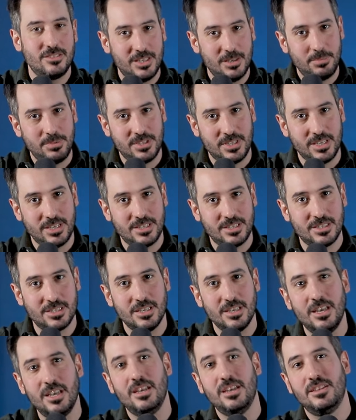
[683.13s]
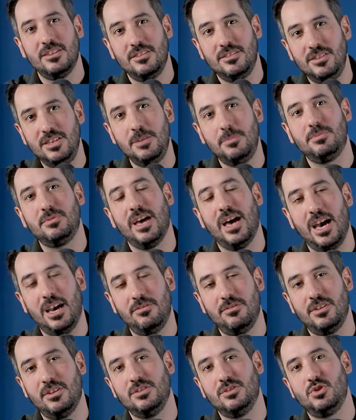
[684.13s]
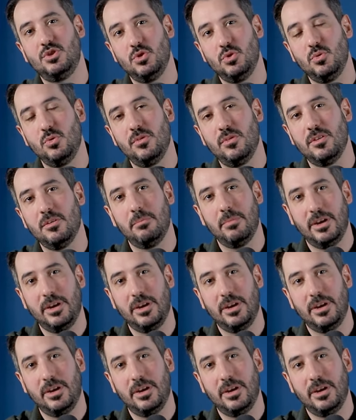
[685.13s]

Tip 6 deep dive into the